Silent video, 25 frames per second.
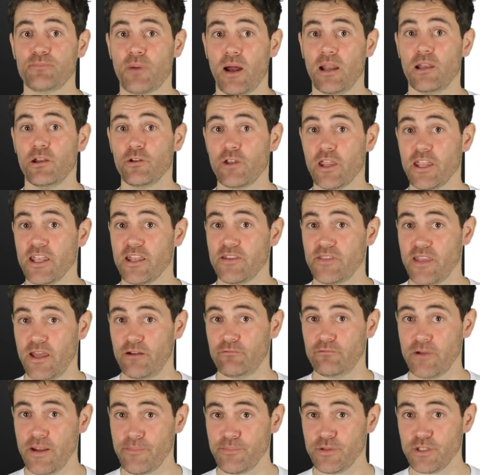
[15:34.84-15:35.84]
by looking at
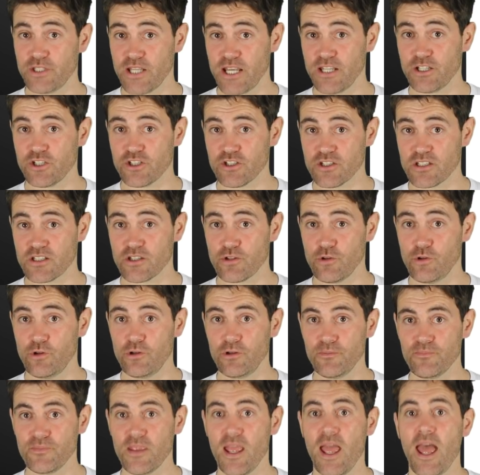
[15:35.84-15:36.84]
their reputation
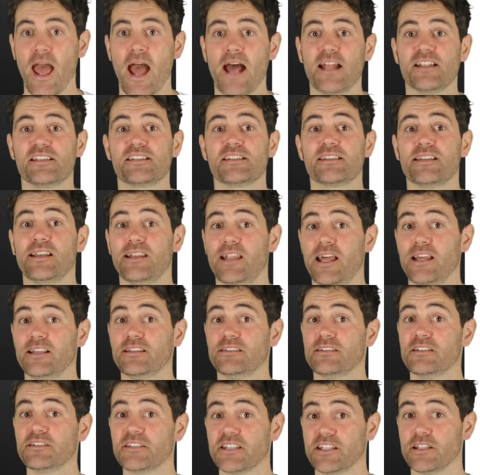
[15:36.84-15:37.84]
score and
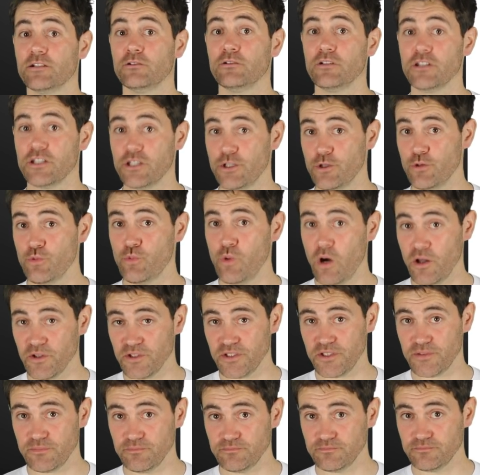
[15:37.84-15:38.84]
select the deal you
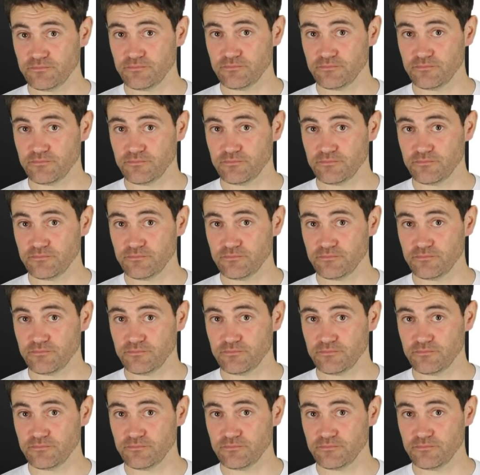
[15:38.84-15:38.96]
want.